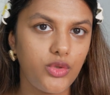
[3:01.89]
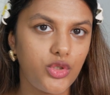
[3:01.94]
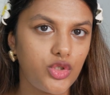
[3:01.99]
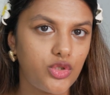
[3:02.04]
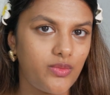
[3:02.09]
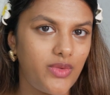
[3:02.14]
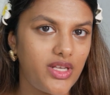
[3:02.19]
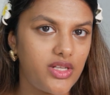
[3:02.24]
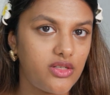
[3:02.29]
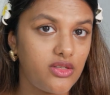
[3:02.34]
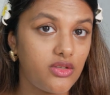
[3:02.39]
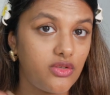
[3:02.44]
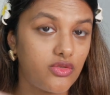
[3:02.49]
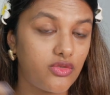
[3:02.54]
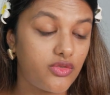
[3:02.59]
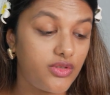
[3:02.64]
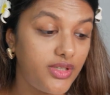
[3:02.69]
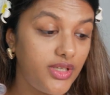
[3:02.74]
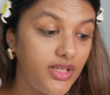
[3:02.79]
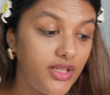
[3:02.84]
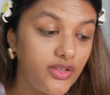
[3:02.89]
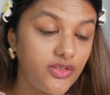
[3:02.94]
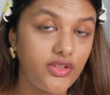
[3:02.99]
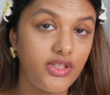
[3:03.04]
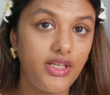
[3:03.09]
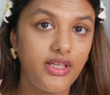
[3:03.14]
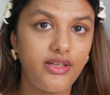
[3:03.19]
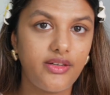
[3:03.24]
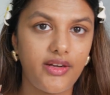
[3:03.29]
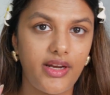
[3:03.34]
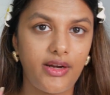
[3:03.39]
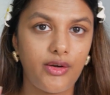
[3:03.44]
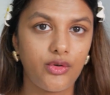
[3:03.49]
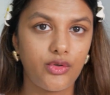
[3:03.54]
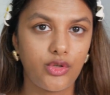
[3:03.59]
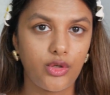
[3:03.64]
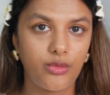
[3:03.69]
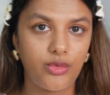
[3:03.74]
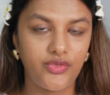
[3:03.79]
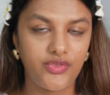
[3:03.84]
which makes it really great
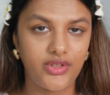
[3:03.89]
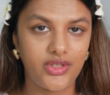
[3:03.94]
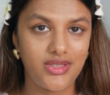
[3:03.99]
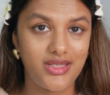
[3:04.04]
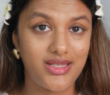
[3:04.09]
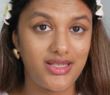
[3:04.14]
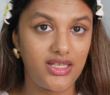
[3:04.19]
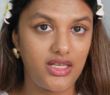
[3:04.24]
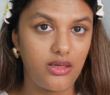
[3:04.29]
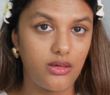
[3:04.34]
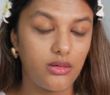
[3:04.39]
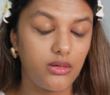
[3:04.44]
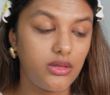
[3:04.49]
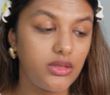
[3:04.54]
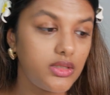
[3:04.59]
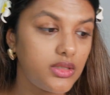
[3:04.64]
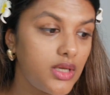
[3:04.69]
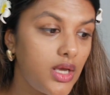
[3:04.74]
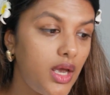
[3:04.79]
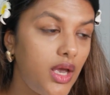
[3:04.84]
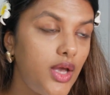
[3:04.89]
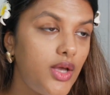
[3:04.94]
on top of concealers.